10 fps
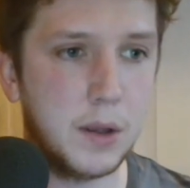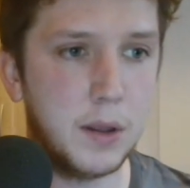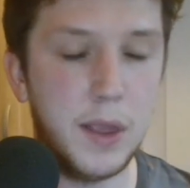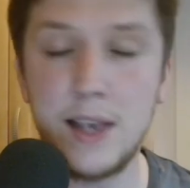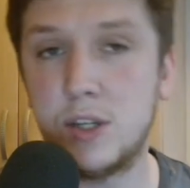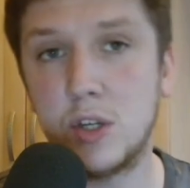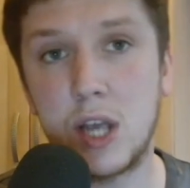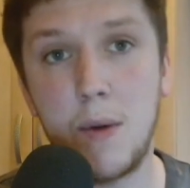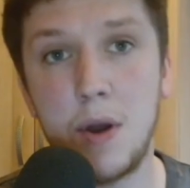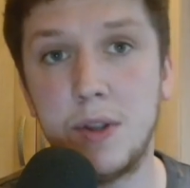let's
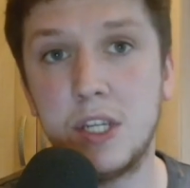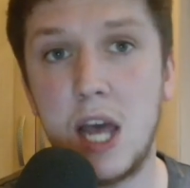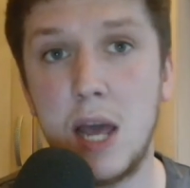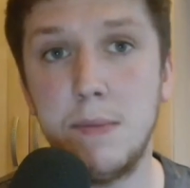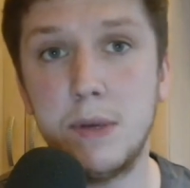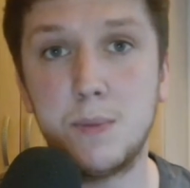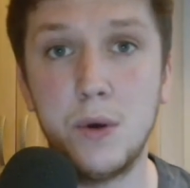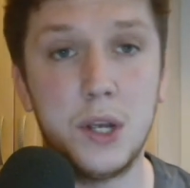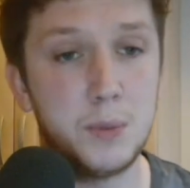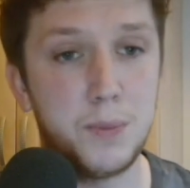just carry on the same, I
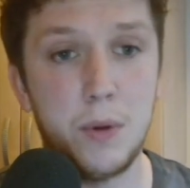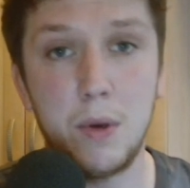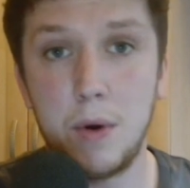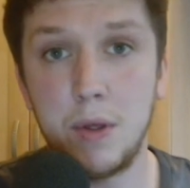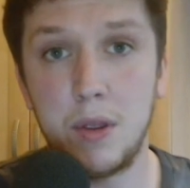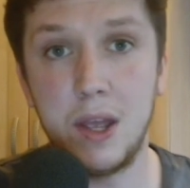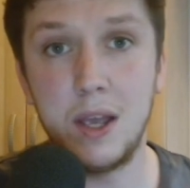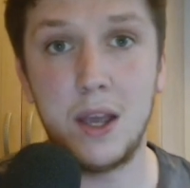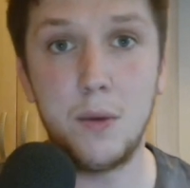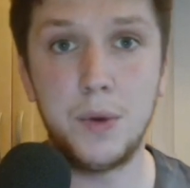suppose. That's probably what
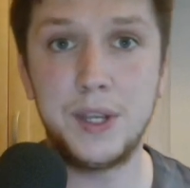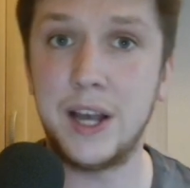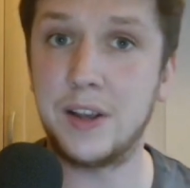they're thinking.